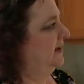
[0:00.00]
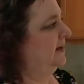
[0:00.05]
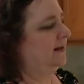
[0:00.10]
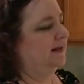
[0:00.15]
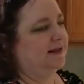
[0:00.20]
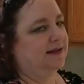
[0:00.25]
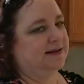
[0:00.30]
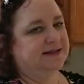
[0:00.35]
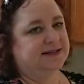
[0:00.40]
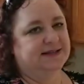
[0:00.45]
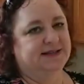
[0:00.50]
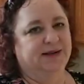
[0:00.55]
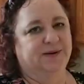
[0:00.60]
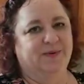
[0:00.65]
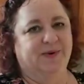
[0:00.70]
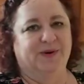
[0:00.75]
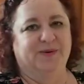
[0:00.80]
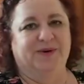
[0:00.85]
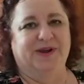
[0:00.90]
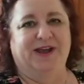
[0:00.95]
let's see
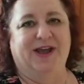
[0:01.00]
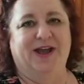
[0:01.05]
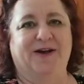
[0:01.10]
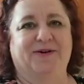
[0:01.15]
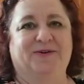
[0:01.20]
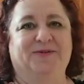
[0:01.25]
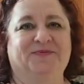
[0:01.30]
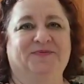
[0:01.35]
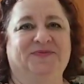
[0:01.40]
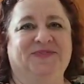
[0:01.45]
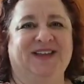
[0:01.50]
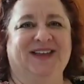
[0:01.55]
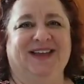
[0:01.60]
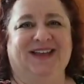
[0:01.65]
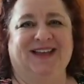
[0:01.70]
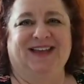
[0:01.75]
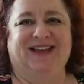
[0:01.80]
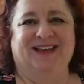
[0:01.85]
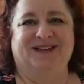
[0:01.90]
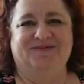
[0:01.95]
where we go.
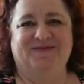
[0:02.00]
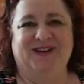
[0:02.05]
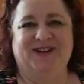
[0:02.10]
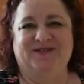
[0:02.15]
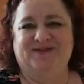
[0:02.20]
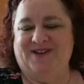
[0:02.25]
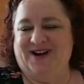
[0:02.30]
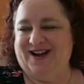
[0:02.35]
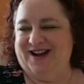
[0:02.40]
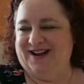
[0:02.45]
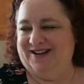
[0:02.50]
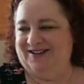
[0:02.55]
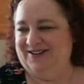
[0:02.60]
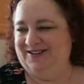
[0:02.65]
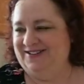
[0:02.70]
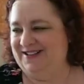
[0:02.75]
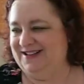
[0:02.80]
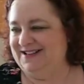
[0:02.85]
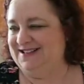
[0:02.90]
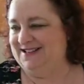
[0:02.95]
Meanwhile,
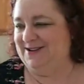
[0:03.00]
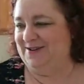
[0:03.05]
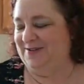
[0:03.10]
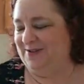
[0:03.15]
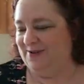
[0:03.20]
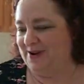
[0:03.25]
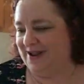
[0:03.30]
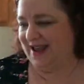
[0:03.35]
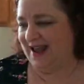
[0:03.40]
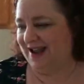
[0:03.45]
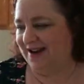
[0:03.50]
let's see what I get.